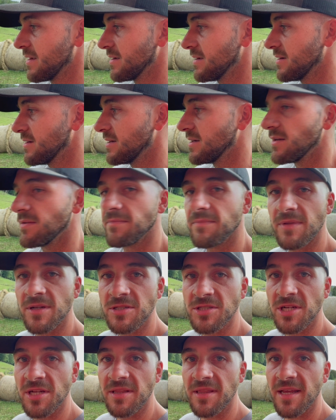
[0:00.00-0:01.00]

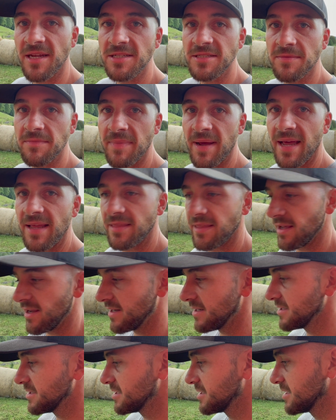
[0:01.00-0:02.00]
There's good things and bad
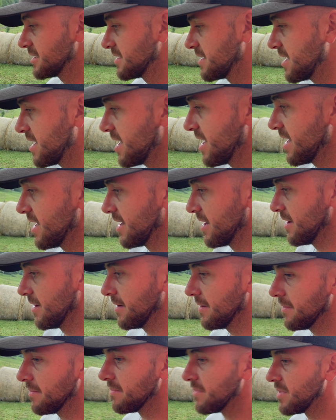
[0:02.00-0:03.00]
things,
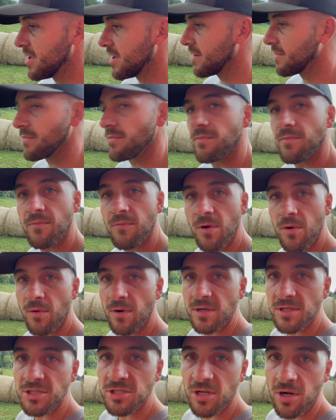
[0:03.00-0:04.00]
but we
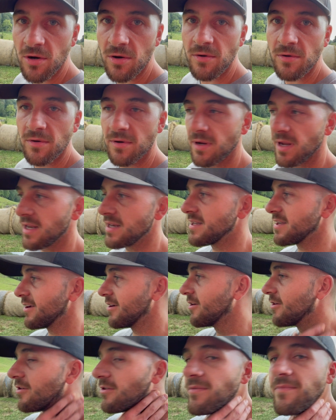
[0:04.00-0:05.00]
want to show and
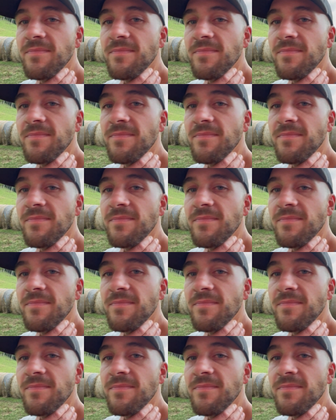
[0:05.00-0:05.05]
tell